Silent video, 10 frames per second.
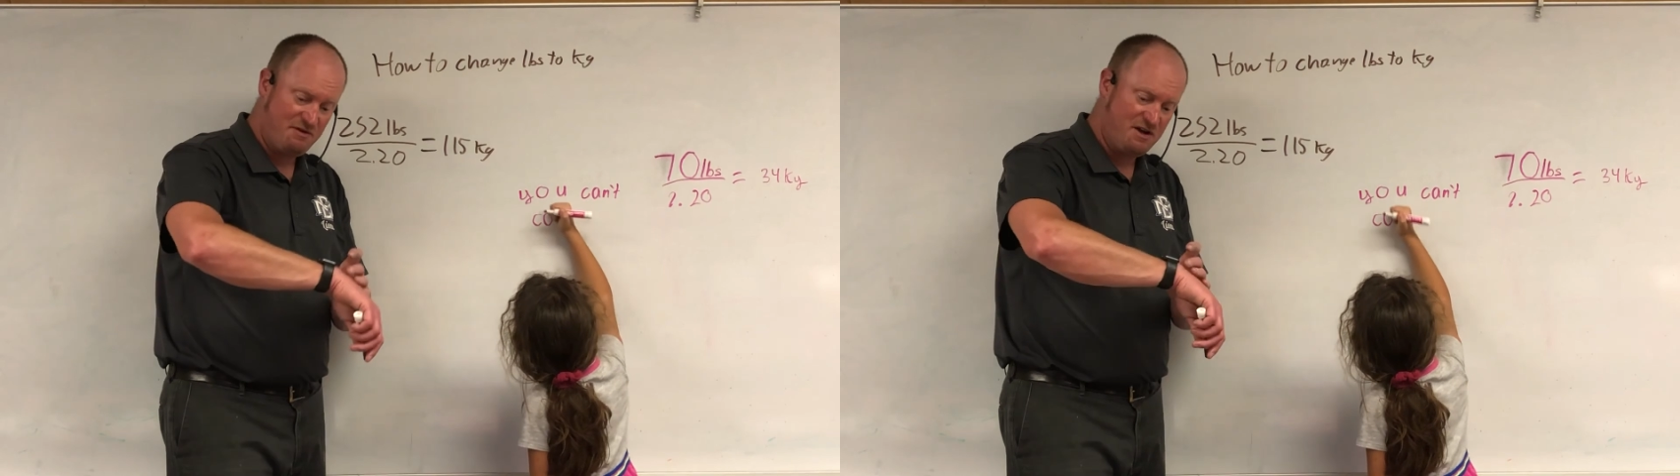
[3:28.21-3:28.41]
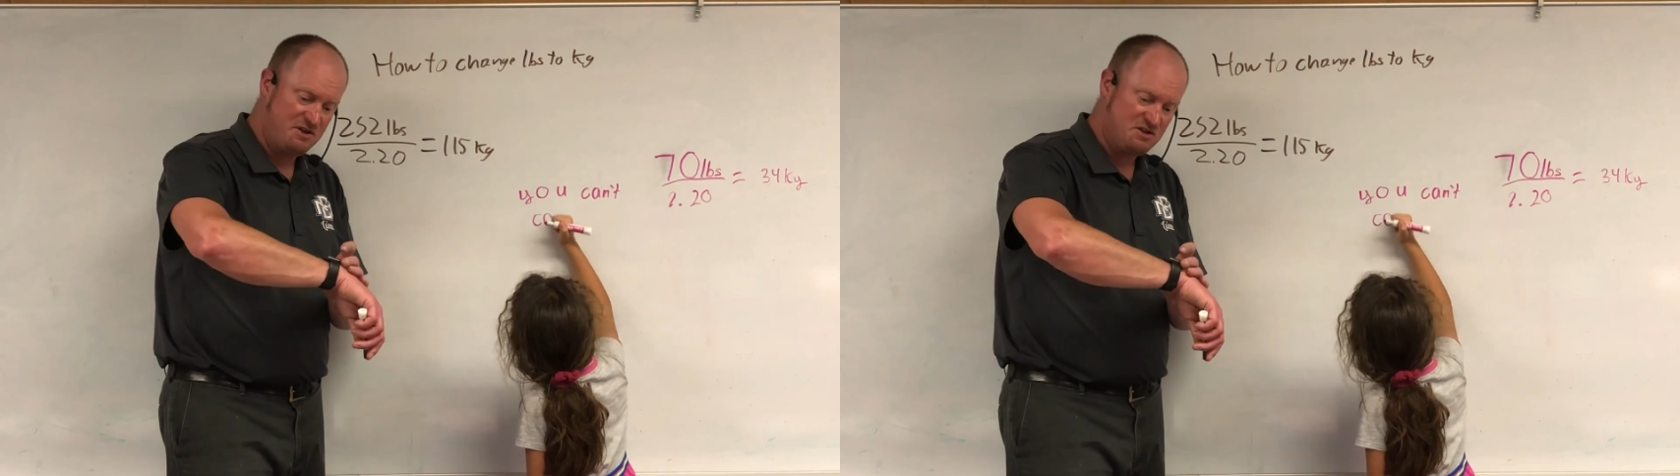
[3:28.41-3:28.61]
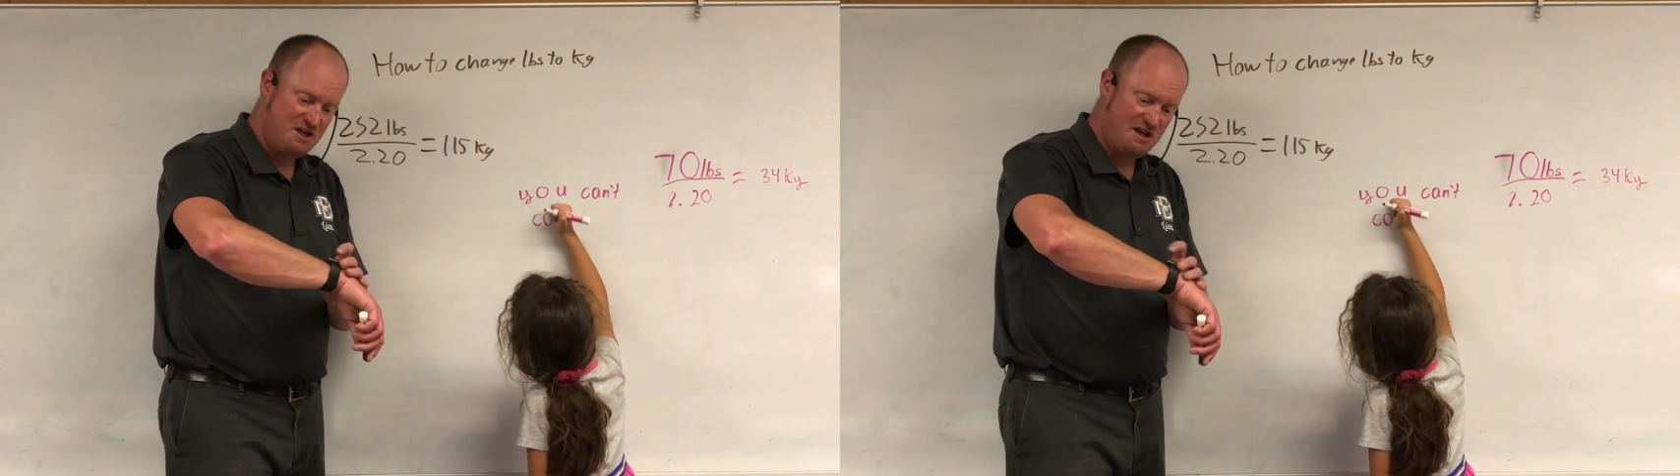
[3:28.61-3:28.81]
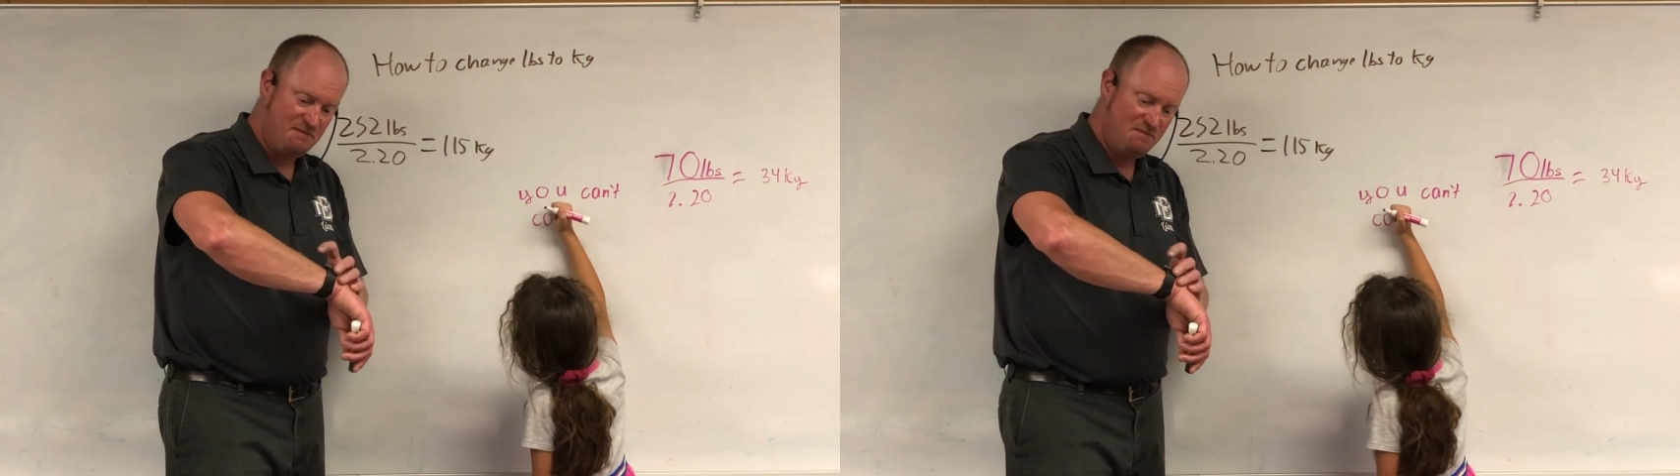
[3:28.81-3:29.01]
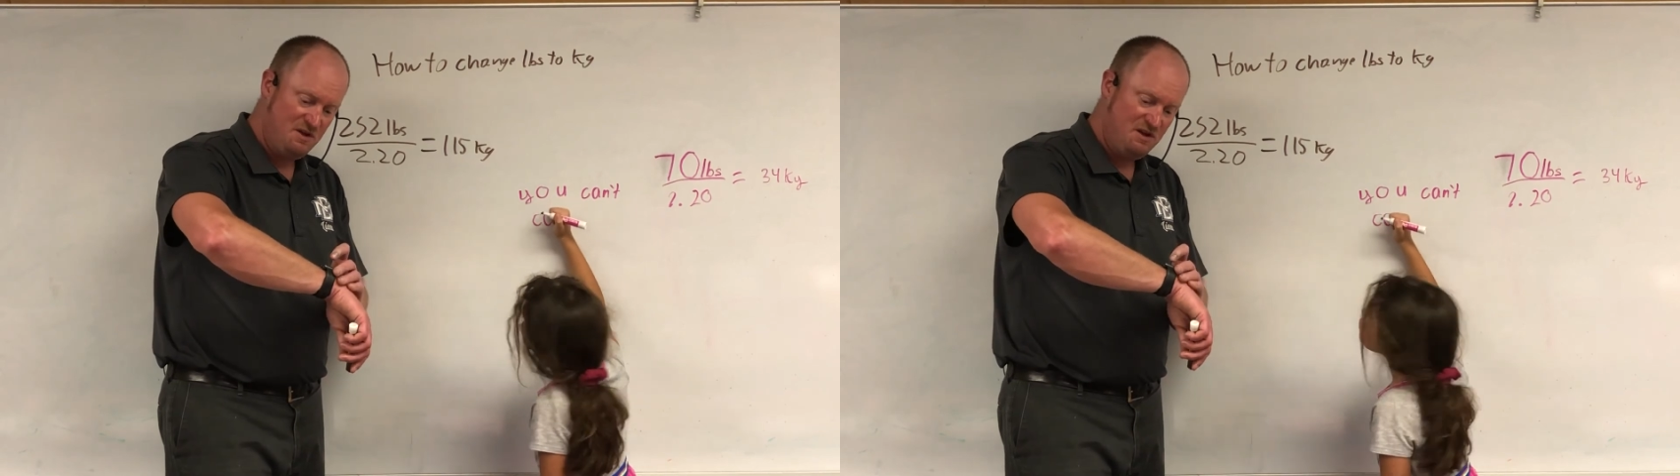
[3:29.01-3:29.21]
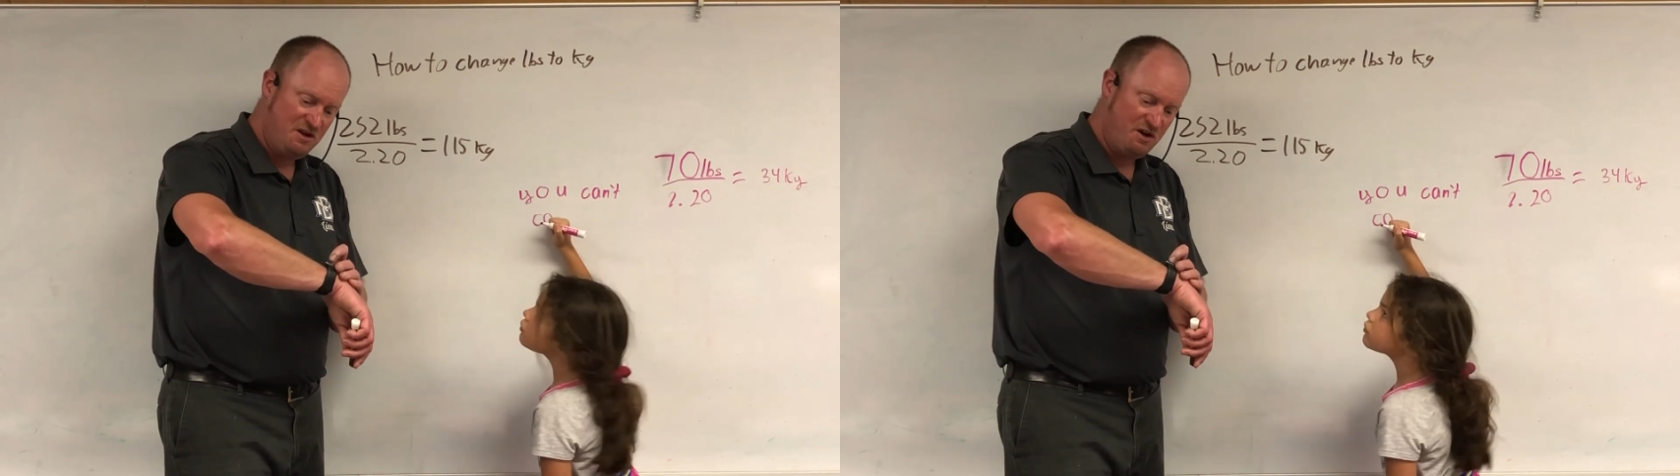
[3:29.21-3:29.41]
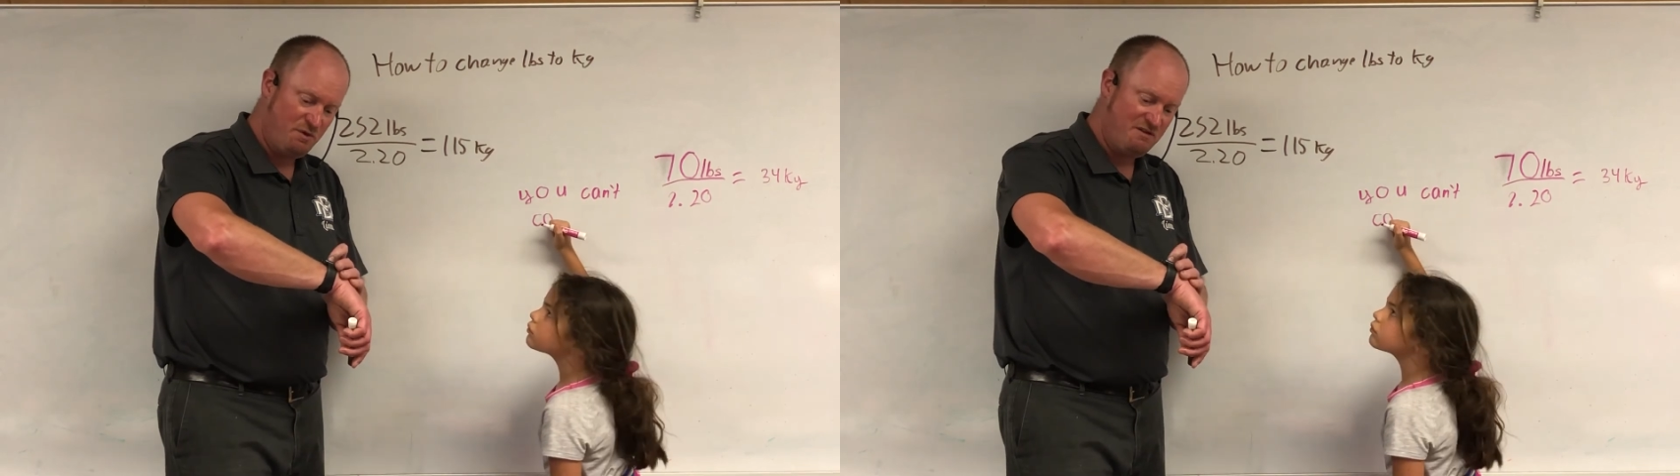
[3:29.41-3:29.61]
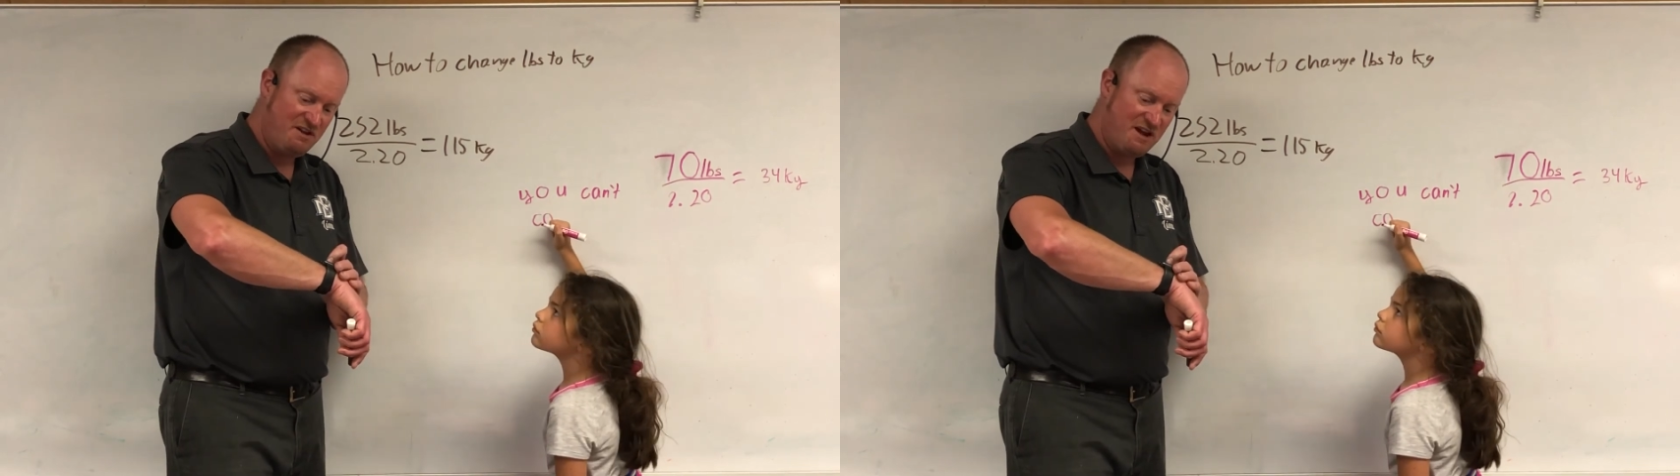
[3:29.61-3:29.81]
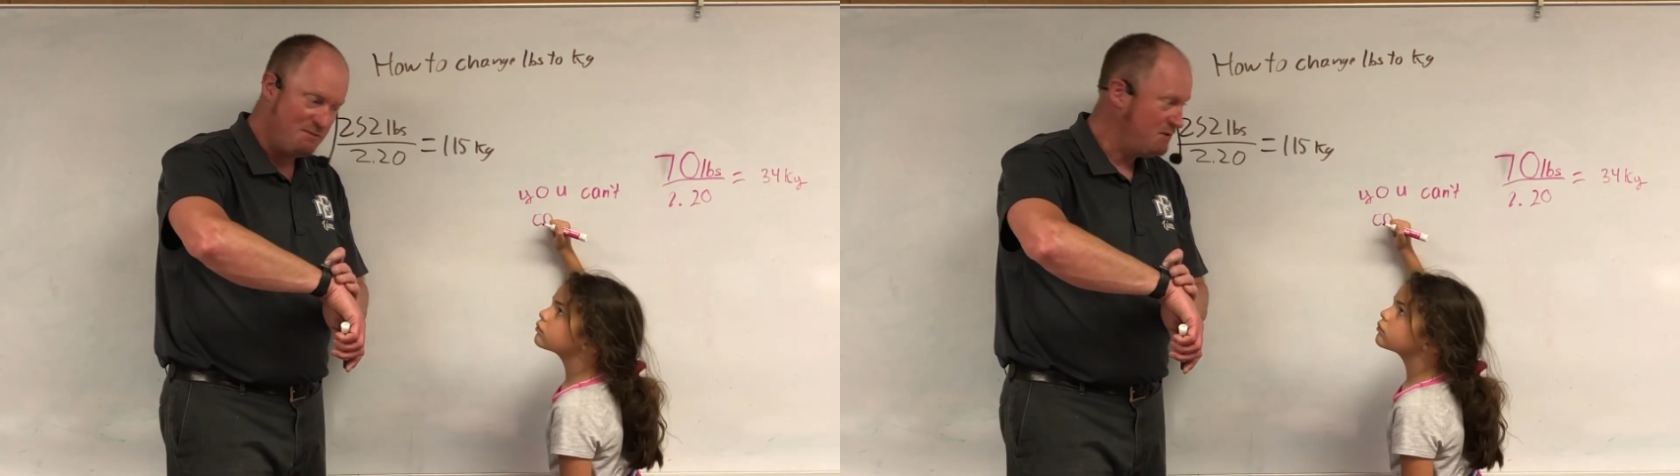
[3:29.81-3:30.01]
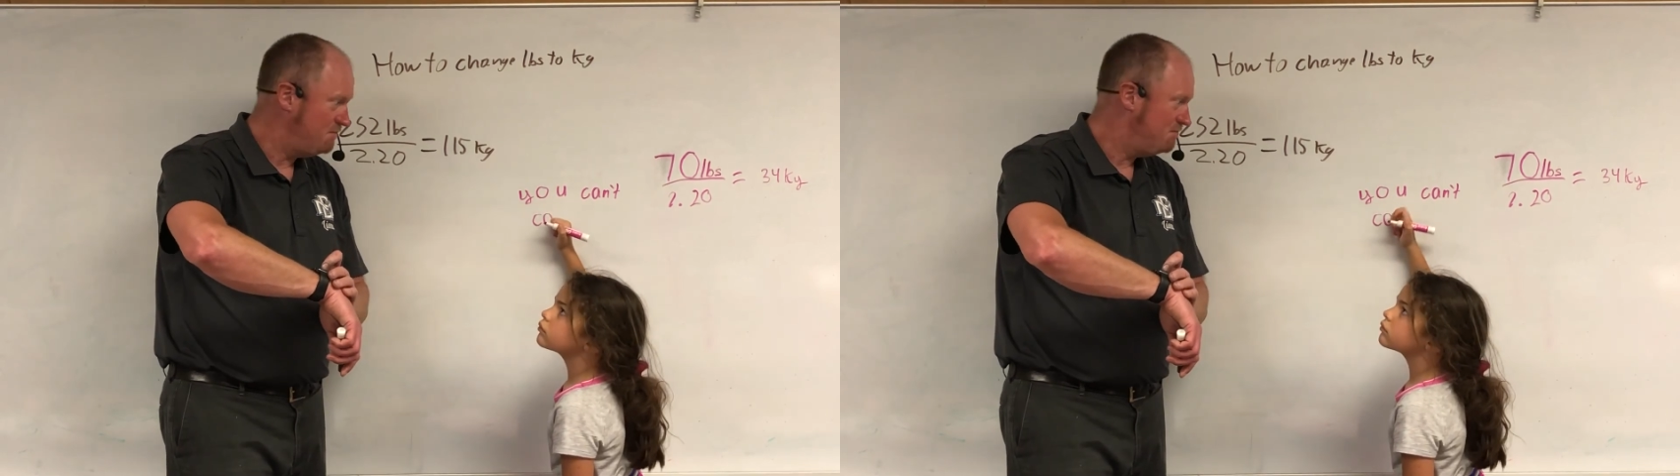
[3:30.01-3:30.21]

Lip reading: a nice day. You going to wave to the camera?